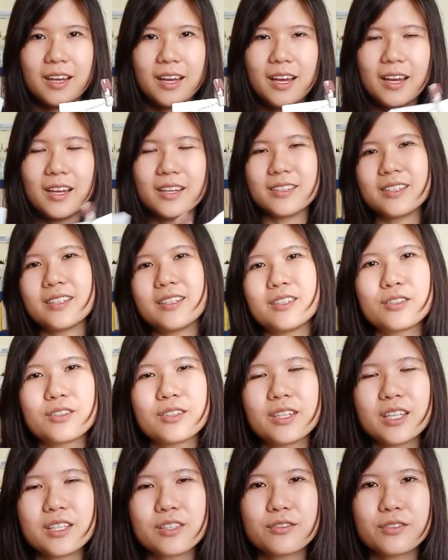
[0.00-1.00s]
And in
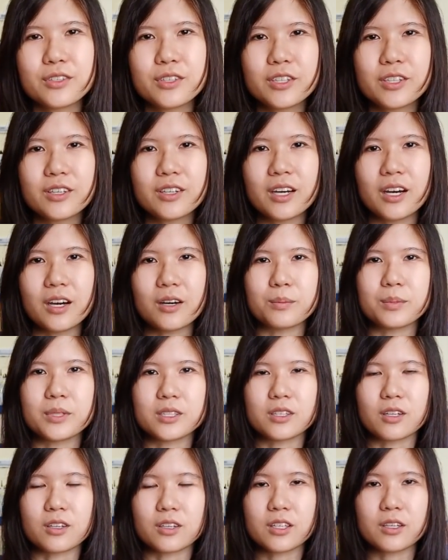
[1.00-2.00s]
today's video, I'll
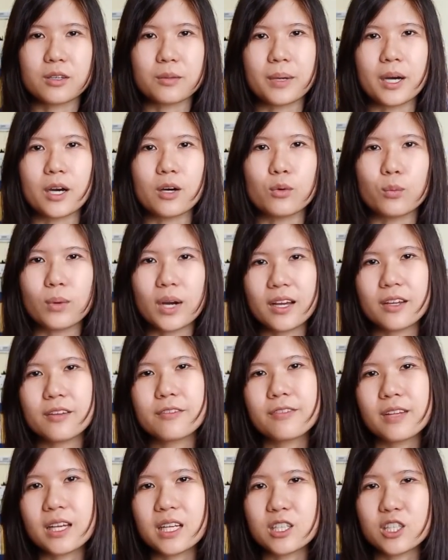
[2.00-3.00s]
be talking about
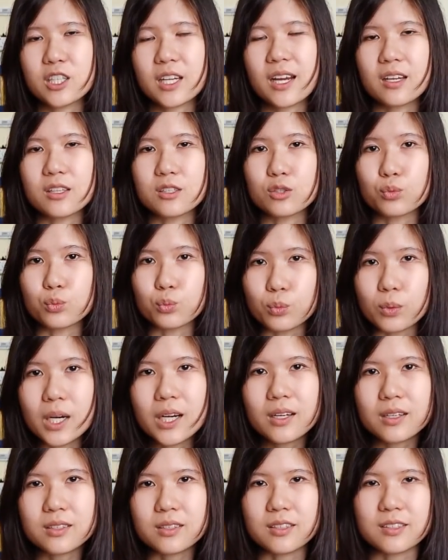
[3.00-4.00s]
why flashcards
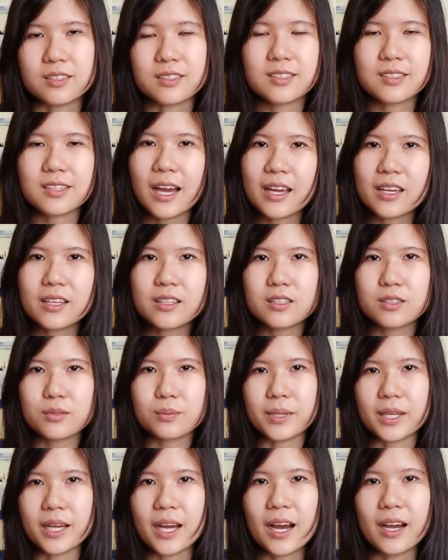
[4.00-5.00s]
work, the science
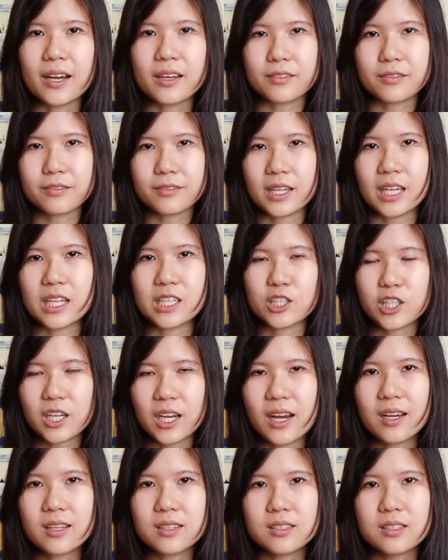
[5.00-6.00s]
behind
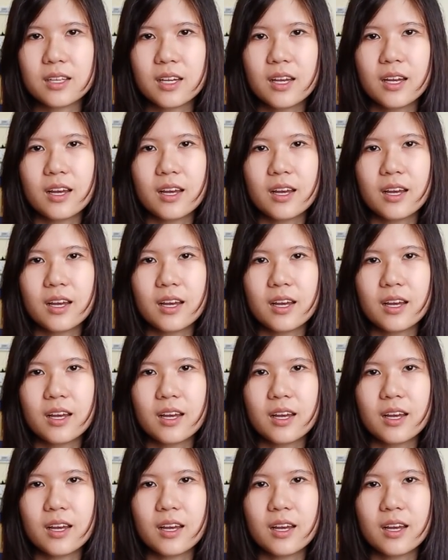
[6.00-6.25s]
flashcards,